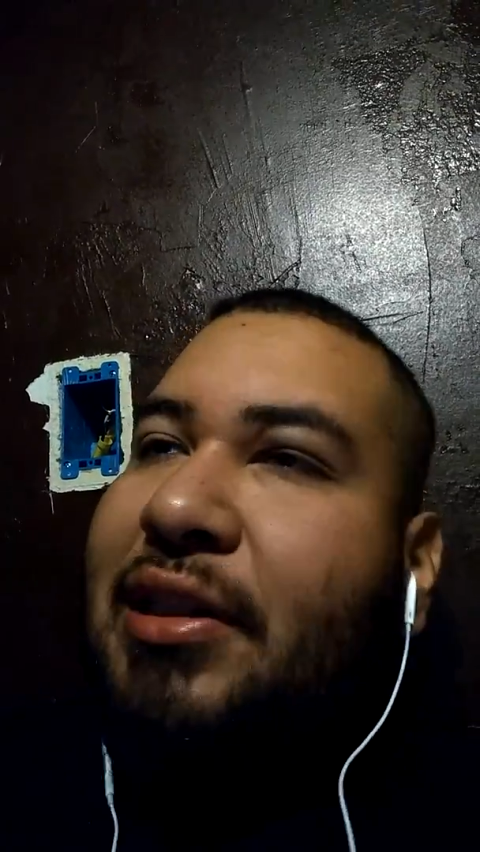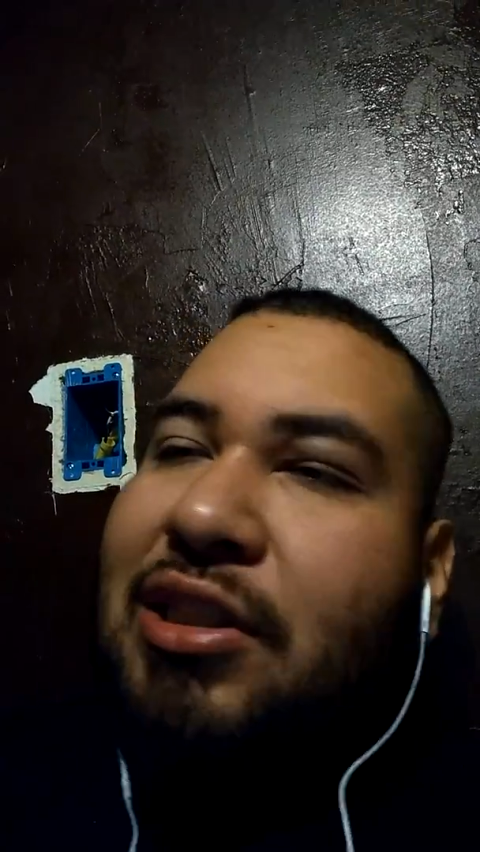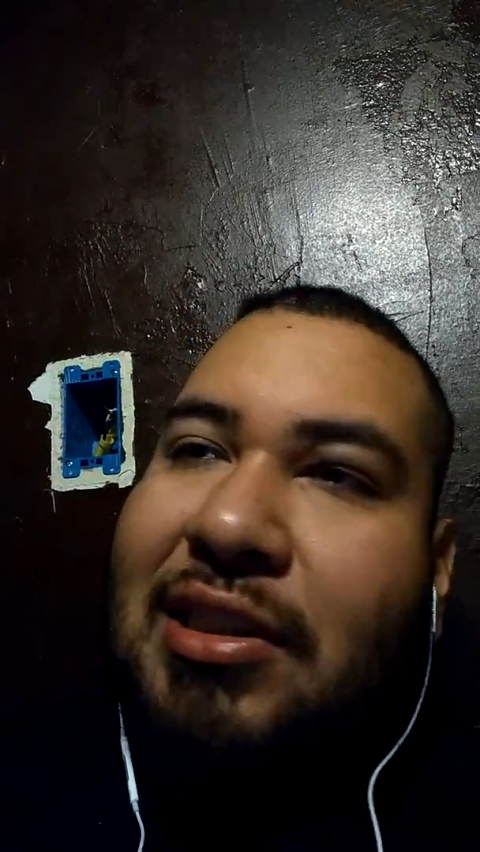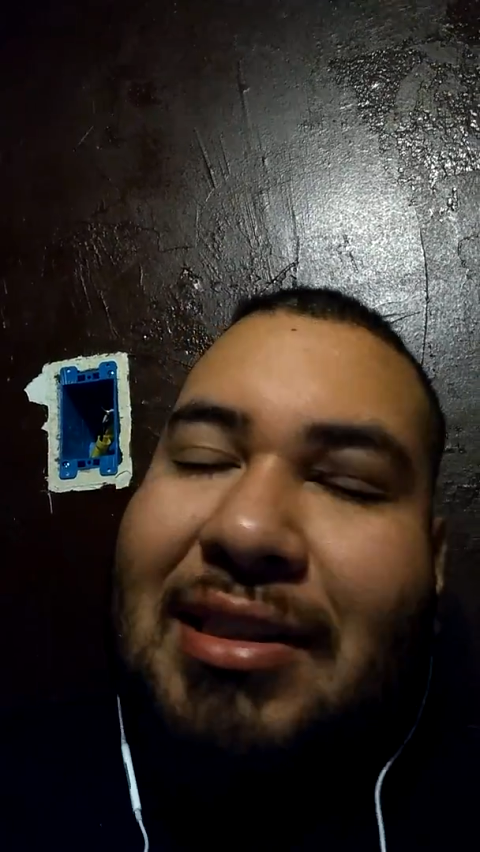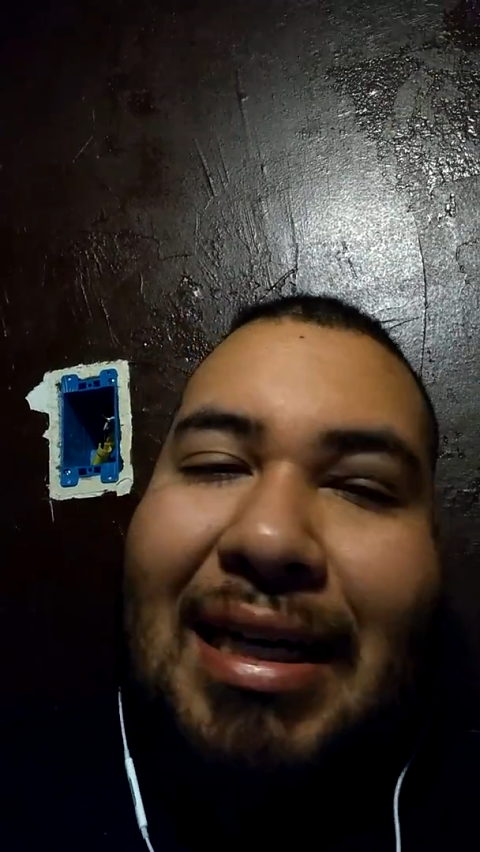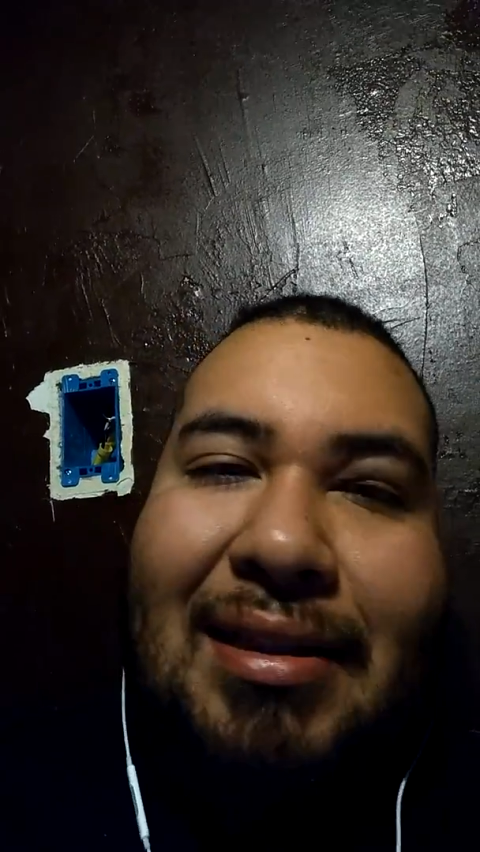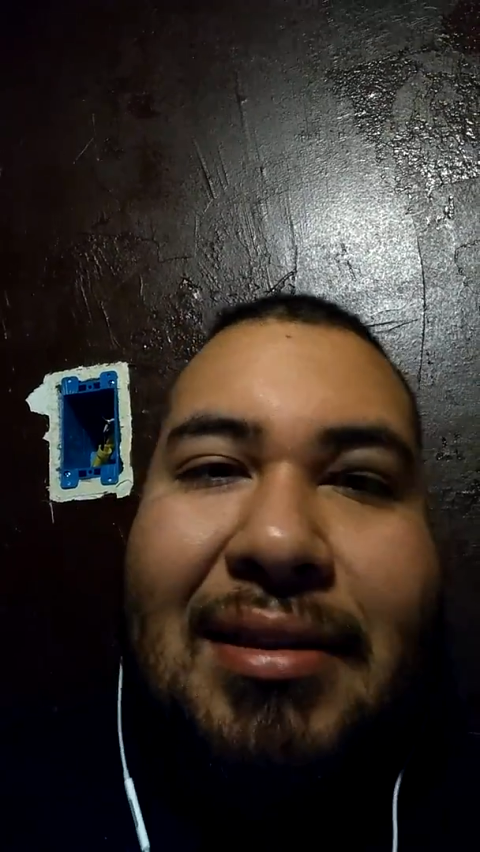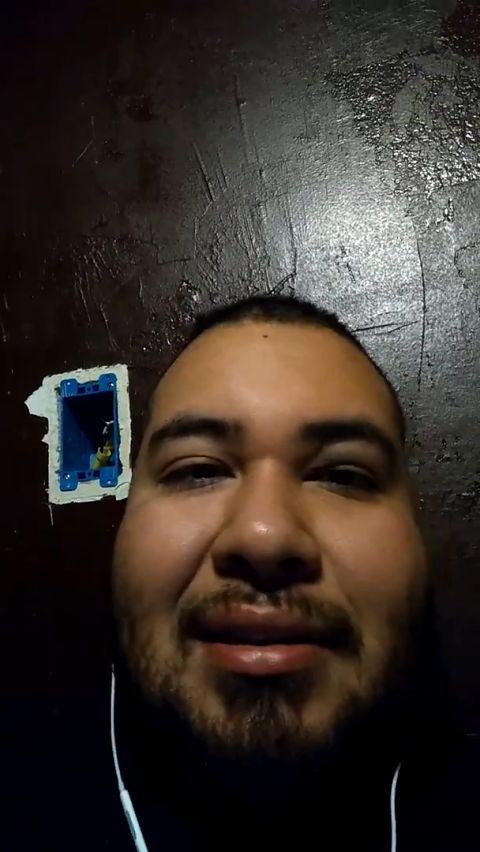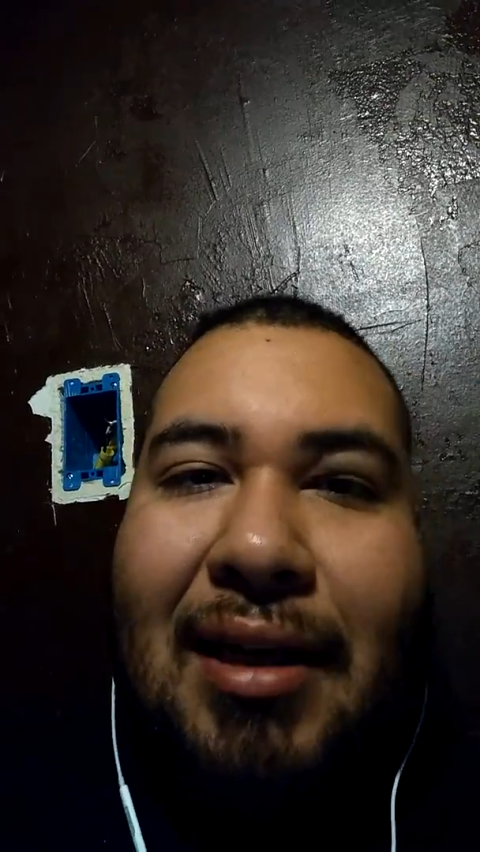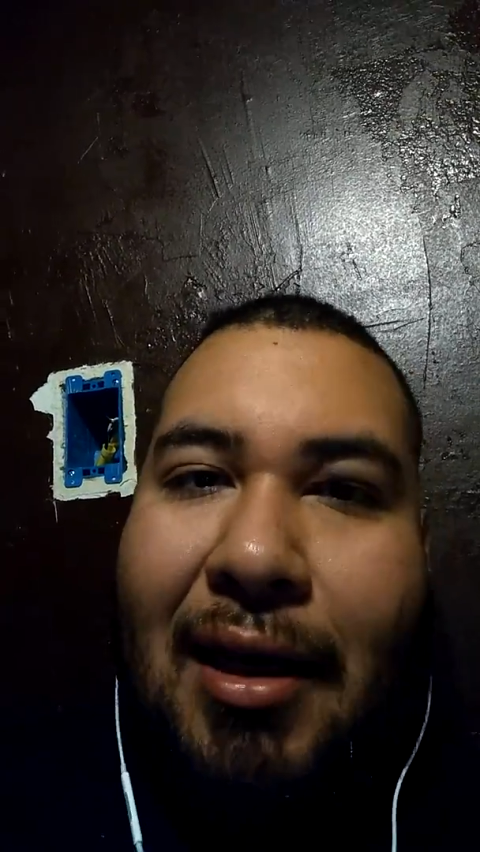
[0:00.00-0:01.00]
is just not
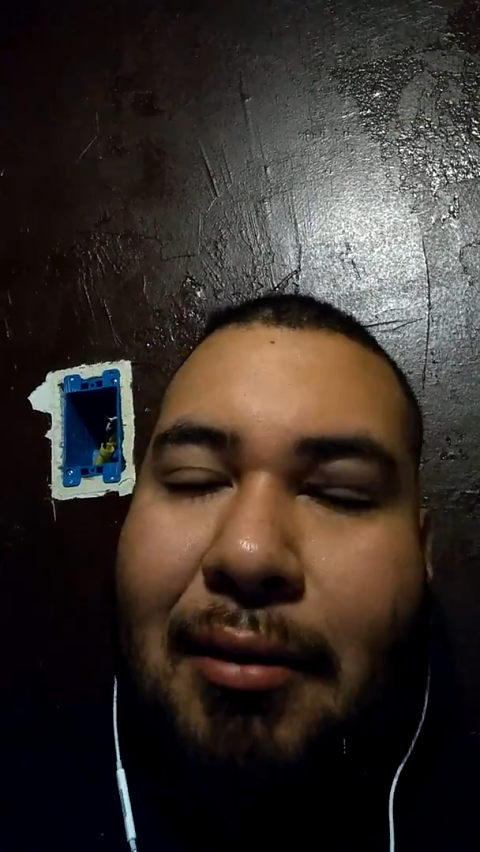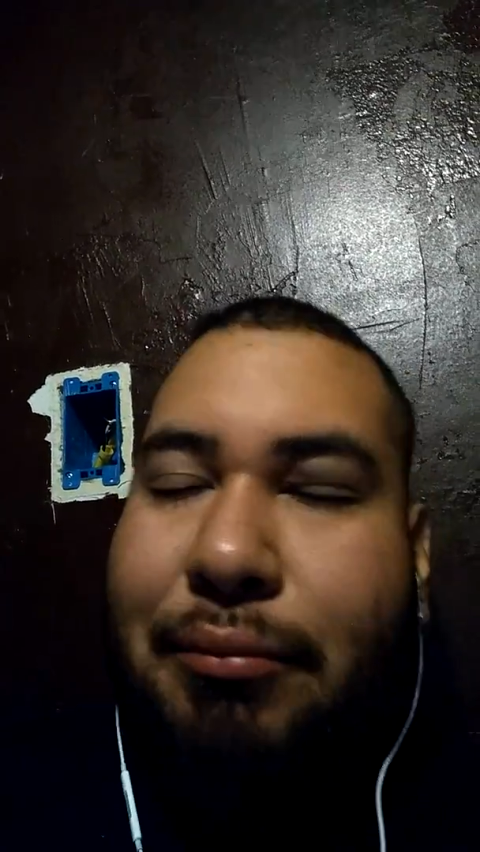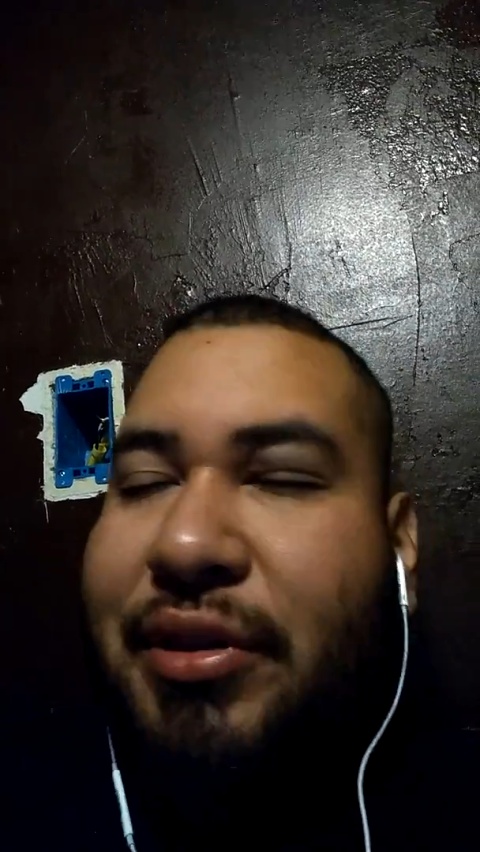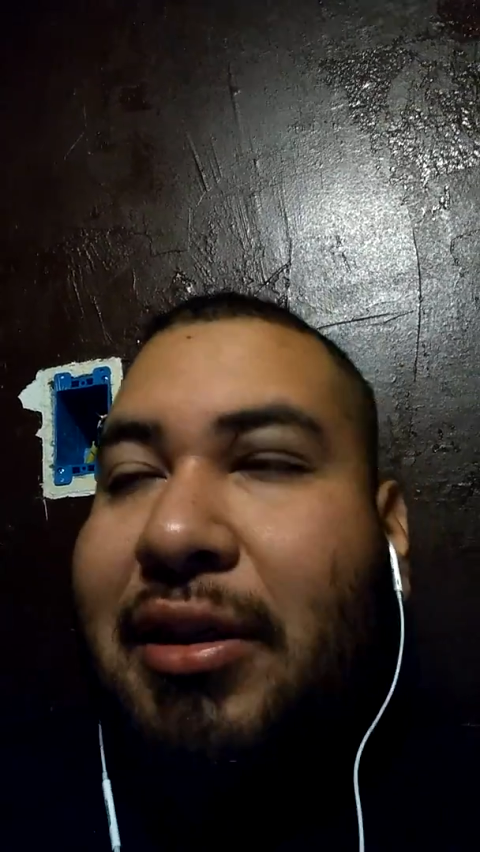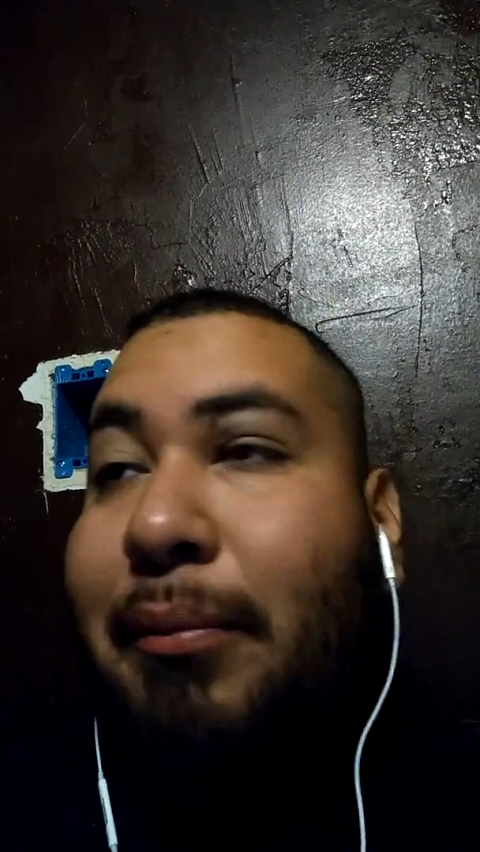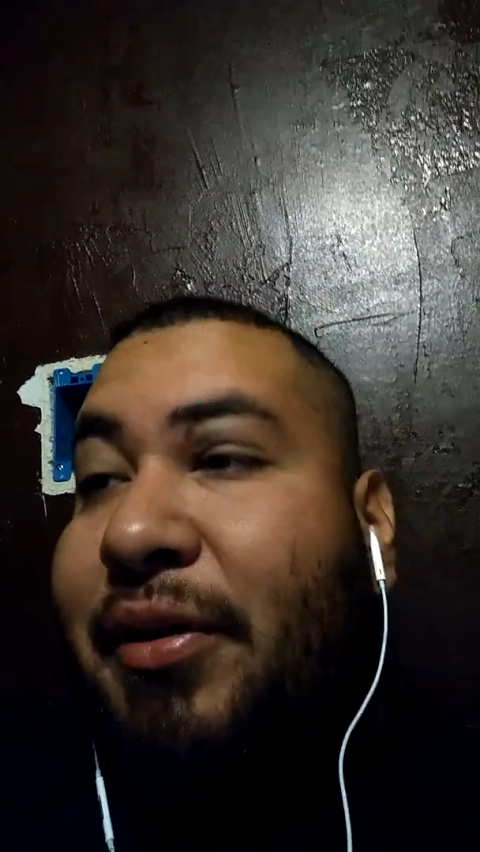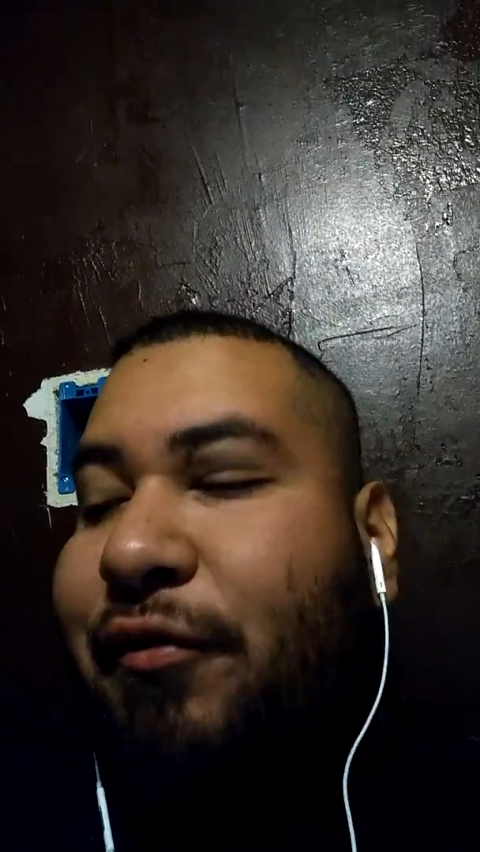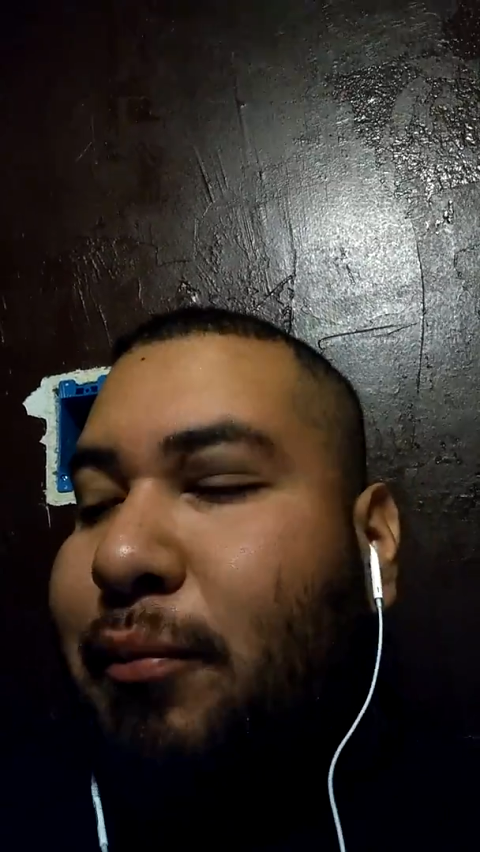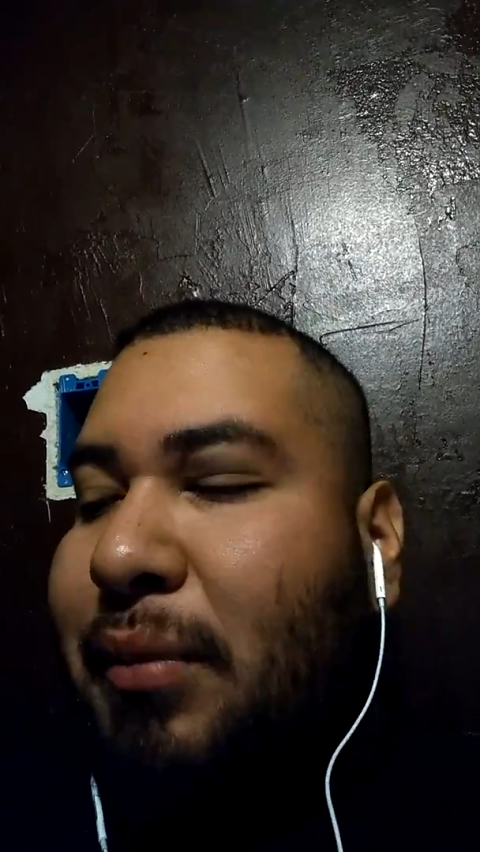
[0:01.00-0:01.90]
the same. Some even